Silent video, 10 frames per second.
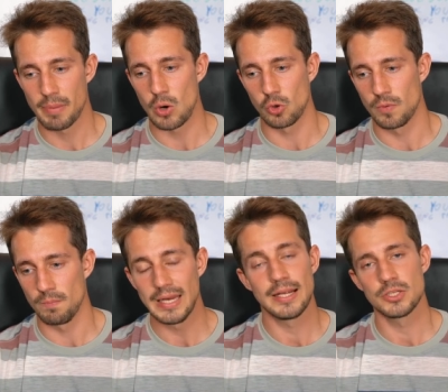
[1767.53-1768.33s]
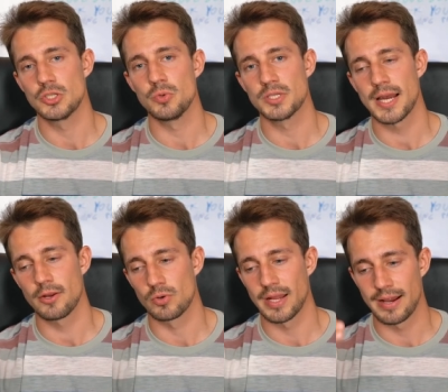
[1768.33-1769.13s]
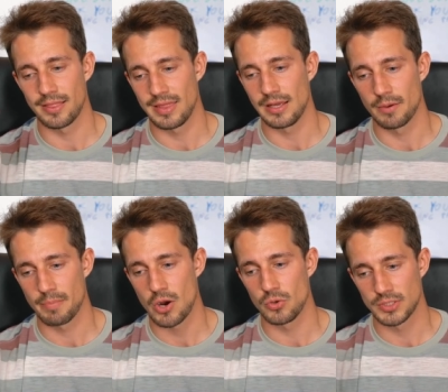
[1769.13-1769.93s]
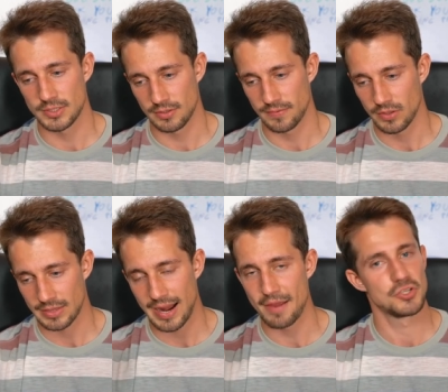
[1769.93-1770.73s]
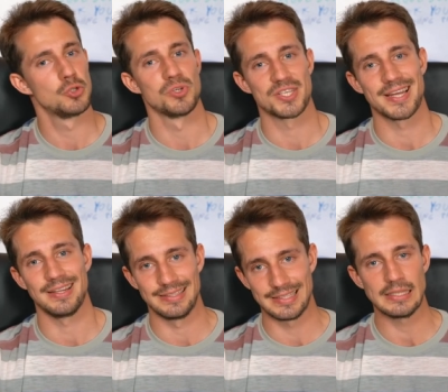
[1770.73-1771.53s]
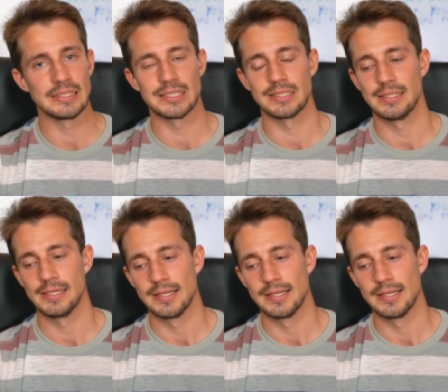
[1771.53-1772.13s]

about committing suicide or that I think about that I have suicidal intents,